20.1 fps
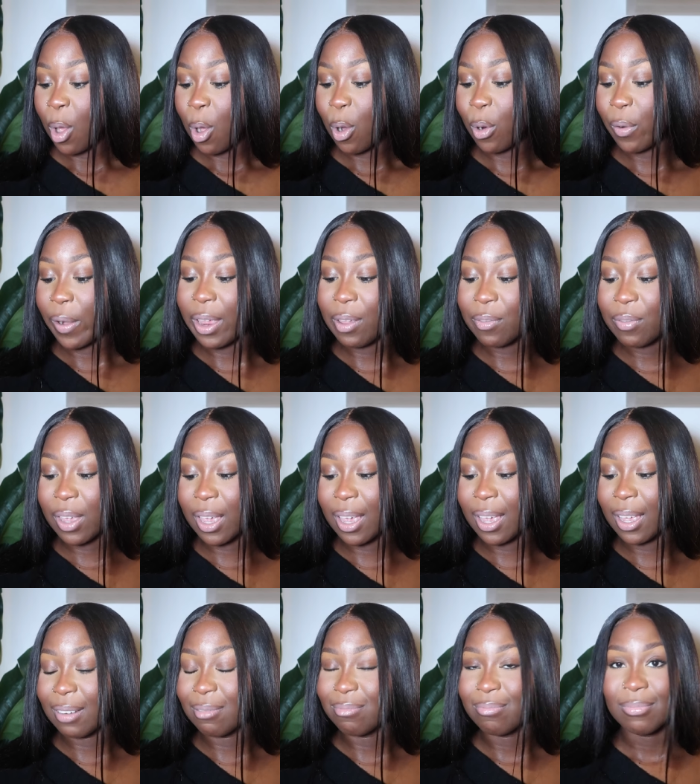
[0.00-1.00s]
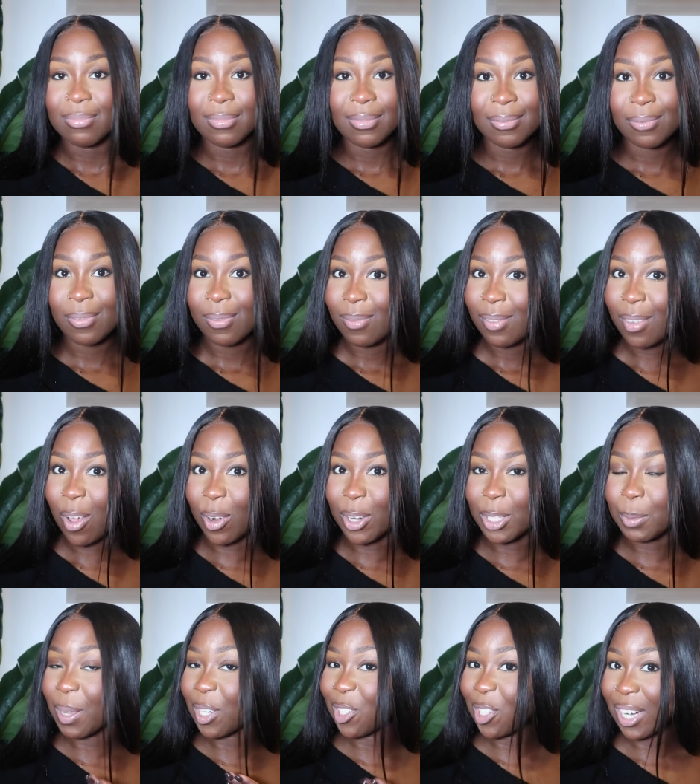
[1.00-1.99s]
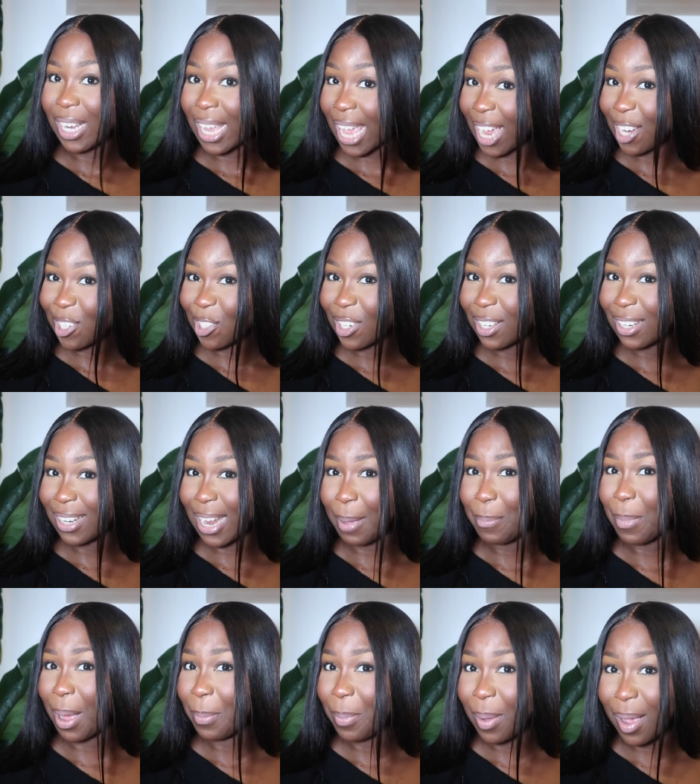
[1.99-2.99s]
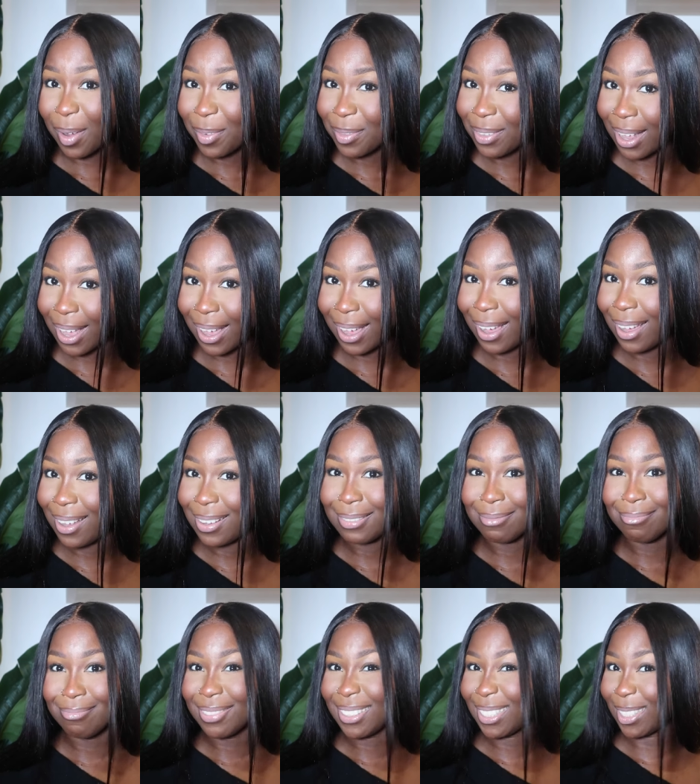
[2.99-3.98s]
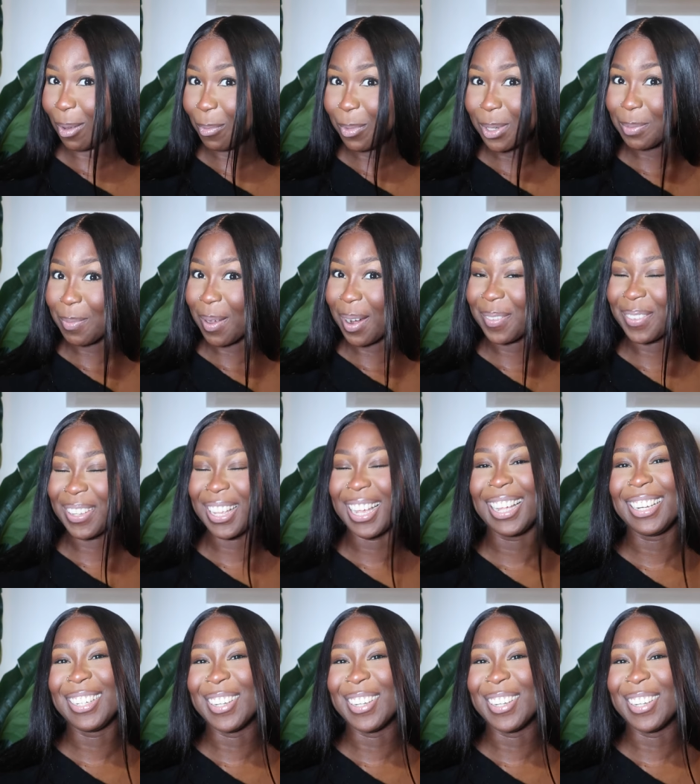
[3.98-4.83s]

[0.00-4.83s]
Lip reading: or even on a special occasion like my birthday, someone's birthday.